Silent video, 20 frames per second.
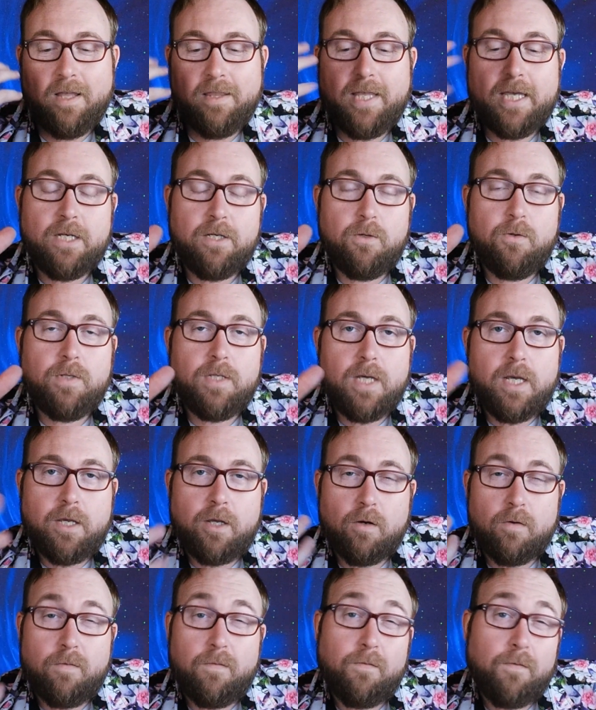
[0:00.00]
They do
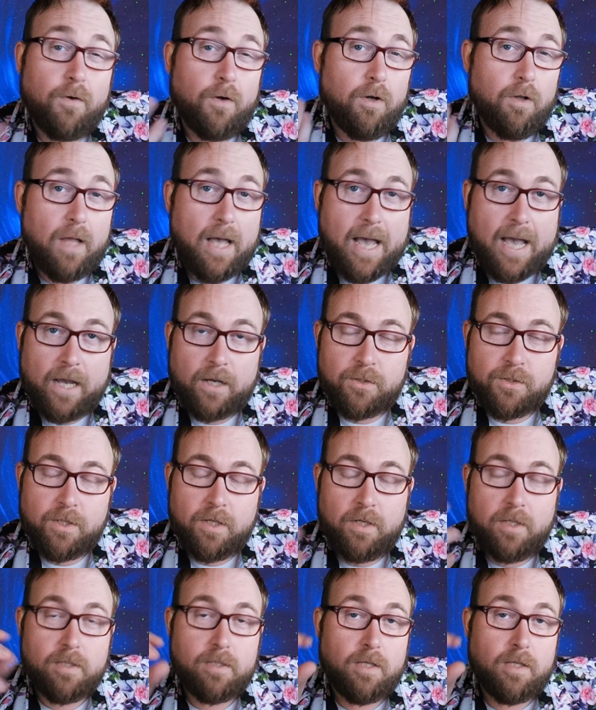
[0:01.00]
take your full action.